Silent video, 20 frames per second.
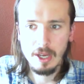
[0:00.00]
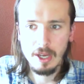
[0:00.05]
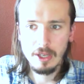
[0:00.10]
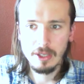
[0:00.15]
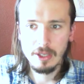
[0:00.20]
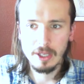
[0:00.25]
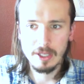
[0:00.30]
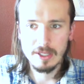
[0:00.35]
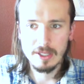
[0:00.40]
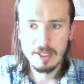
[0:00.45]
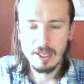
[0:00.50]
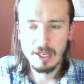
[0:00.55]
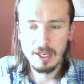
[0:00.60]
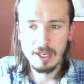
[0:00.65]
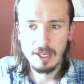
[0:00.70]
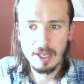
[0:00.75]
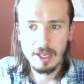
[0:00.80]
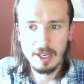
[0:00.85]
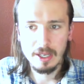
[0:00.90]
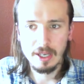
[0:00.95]
You can say,
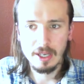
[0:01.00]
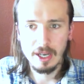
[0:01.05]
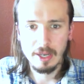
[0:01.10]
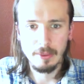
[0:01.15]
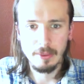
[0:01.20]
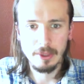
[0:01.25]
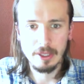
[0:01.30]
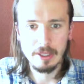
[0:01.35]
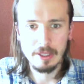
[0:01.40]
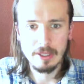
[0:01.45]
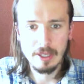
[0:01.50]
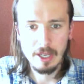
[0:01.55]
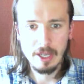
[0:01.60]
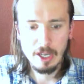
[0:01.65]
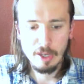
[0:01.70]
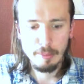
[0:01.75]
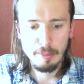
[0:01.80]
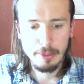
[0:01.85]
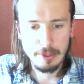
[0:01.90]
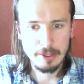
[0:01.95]
hey, I want
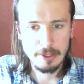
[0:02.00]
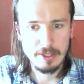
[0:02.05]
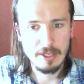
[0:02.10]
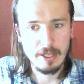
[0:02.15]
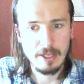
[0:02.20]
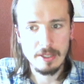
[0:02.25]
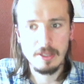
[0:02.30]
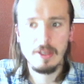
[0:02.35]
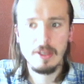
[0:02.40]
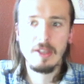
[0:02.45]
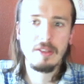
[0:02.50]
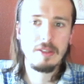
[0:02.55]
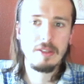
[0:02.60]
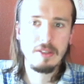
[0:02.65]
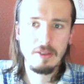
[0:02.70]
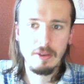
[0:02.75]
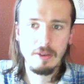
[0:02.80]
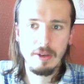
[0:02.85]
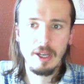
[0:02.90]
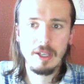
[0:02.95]
post
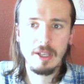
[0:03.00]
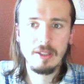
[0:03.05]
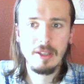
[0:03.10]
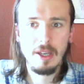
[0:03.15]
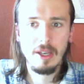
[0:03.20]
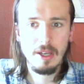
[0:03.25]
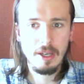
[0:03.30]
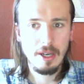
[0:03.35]
CSS. Great.